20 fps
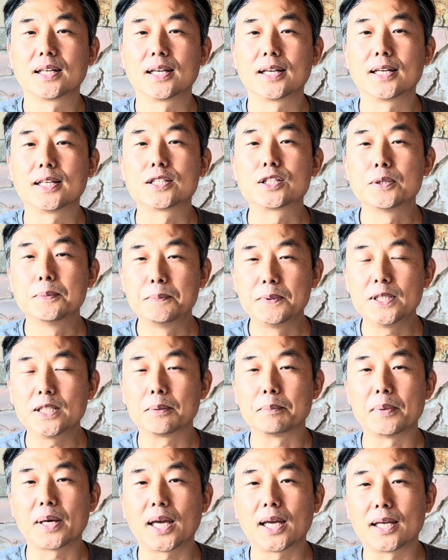And to be a
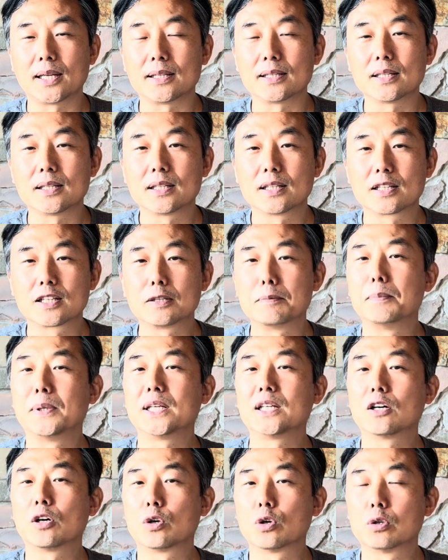man, the
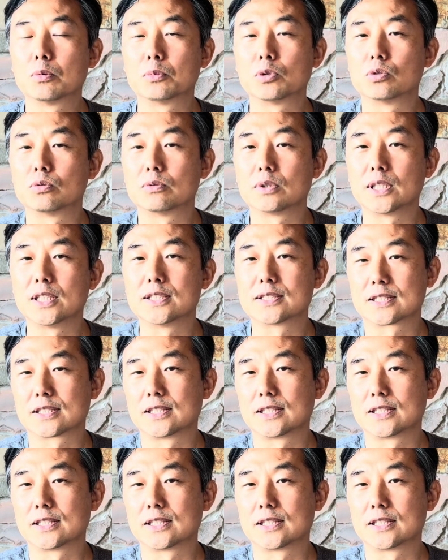main hormone is